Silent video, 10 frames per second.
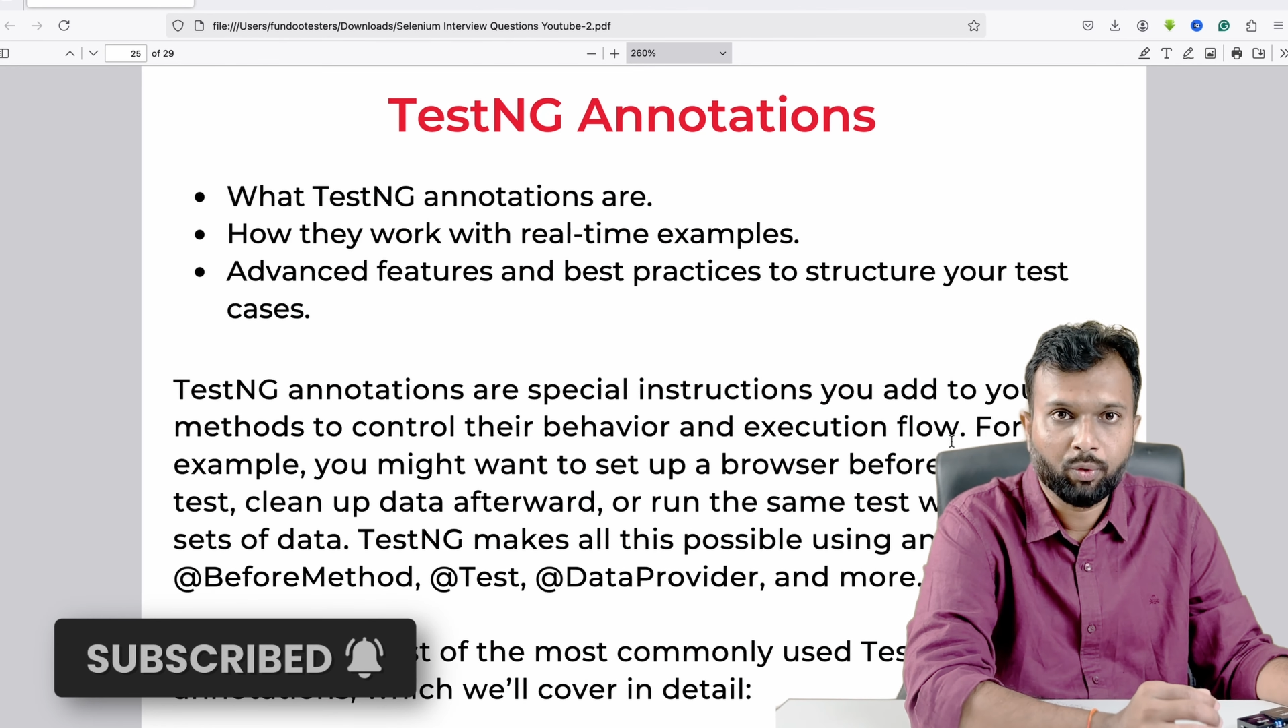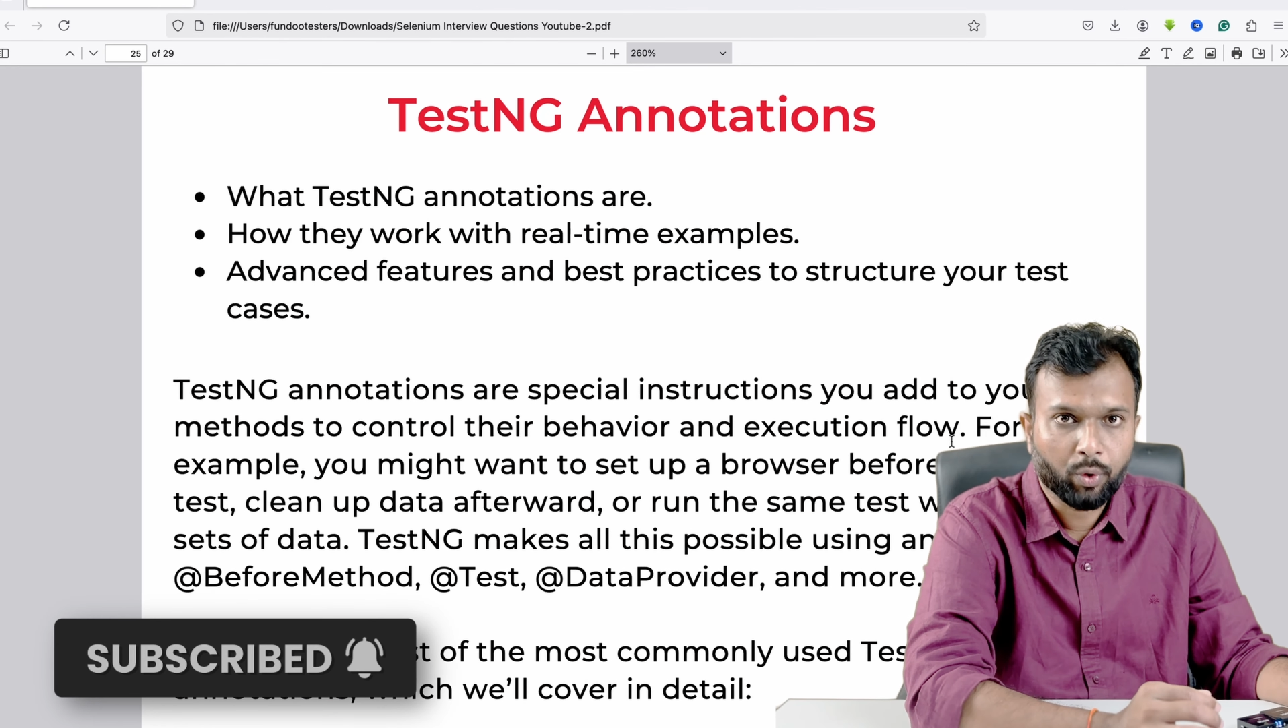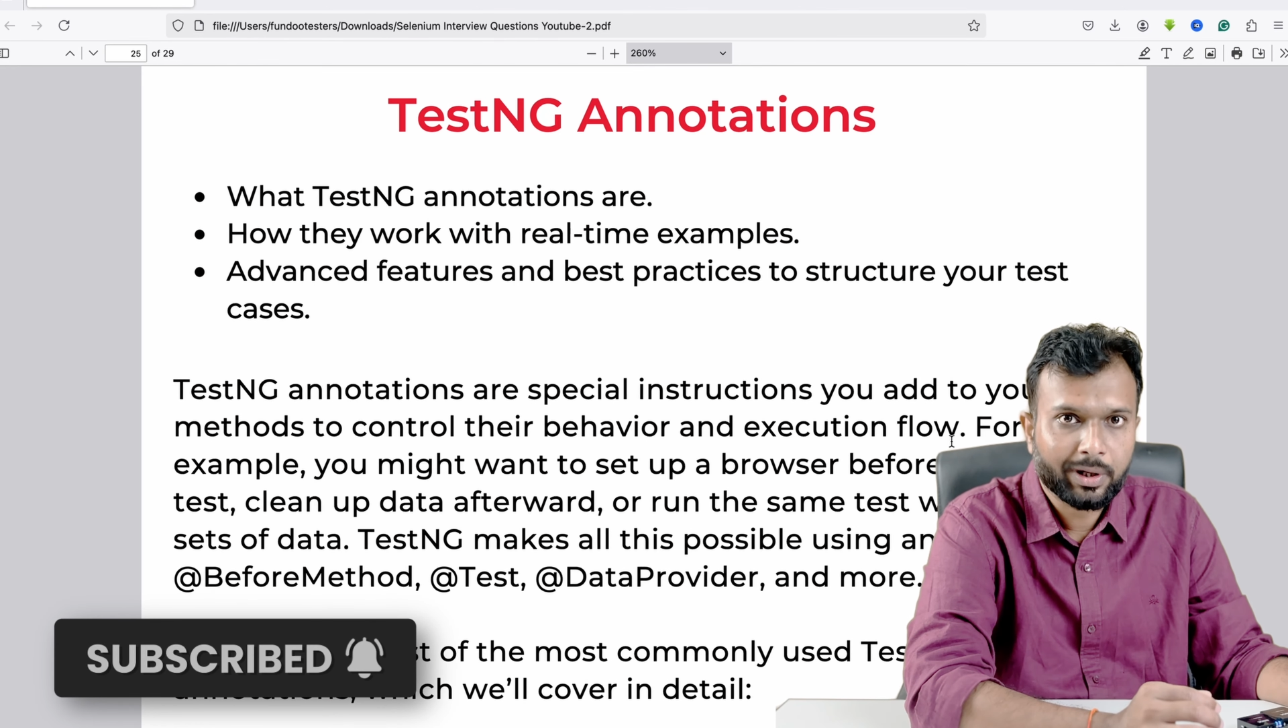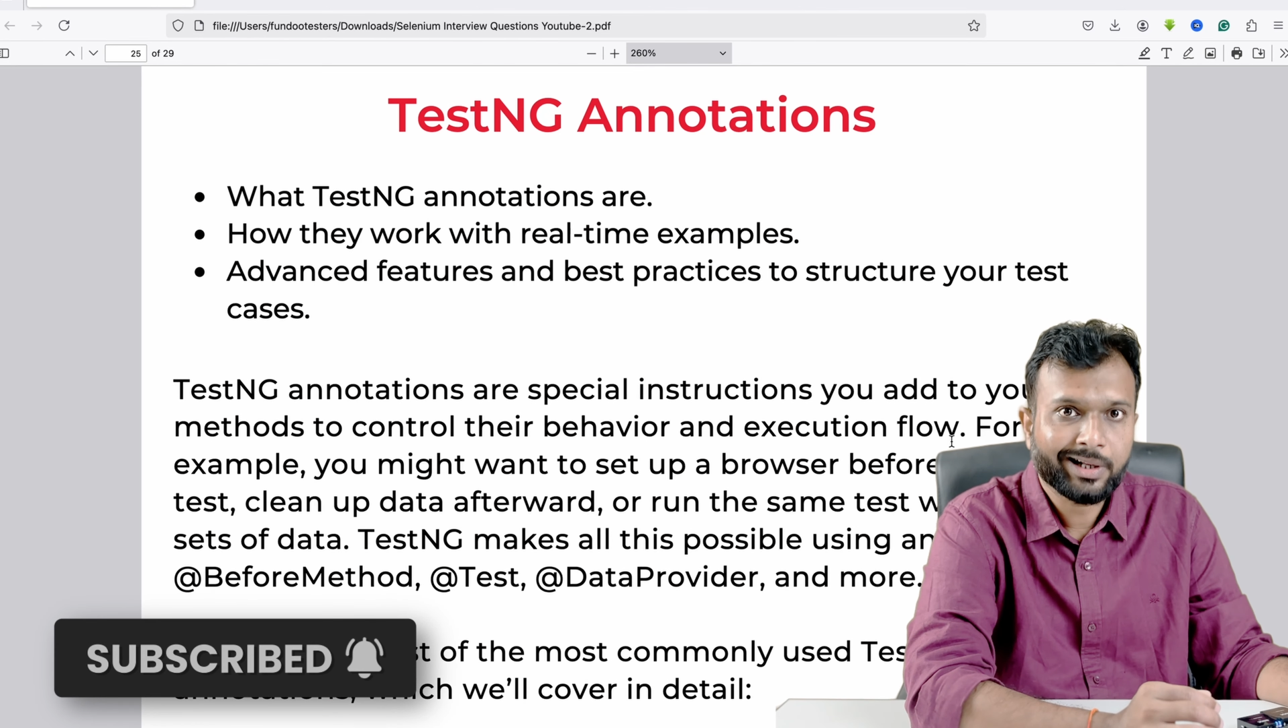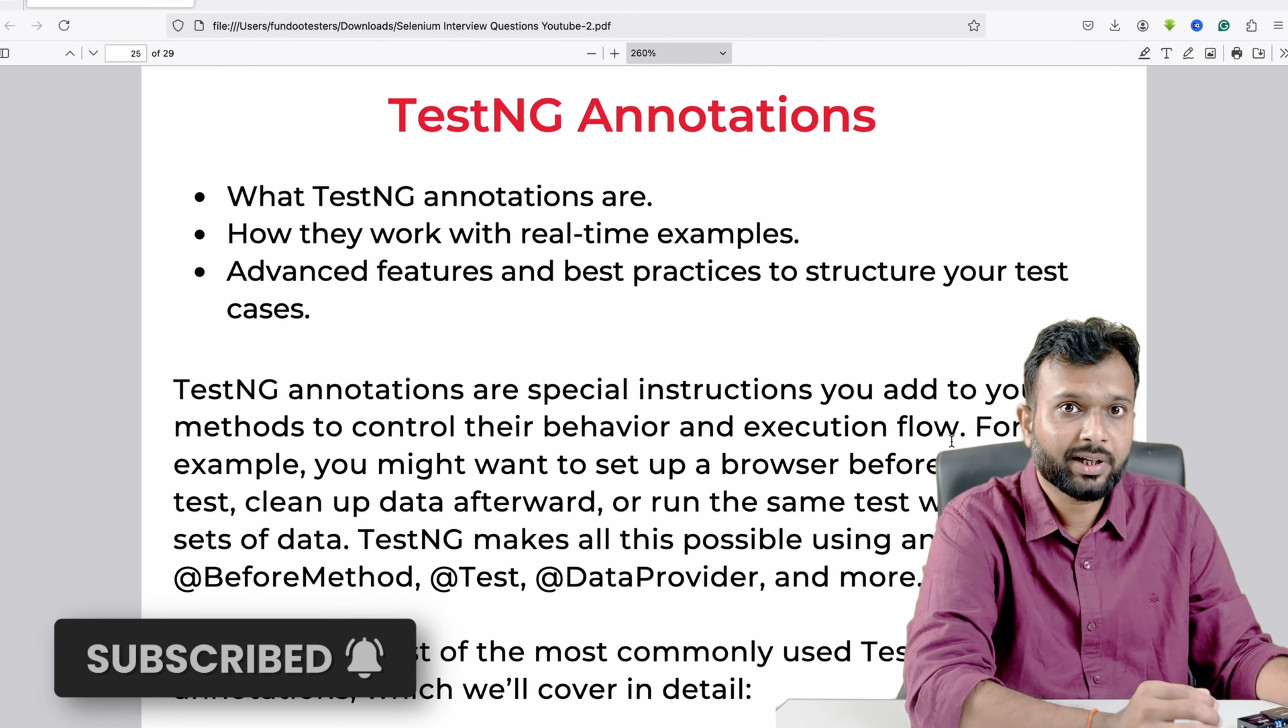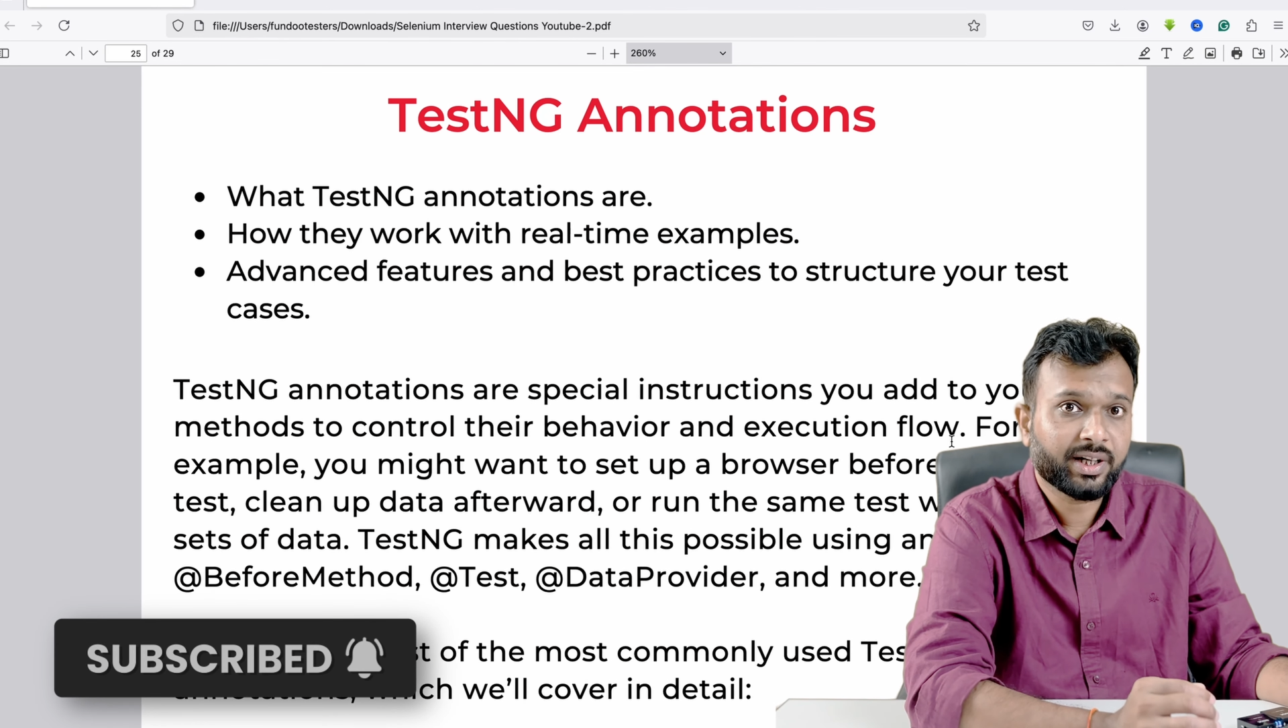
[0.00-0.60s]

what are the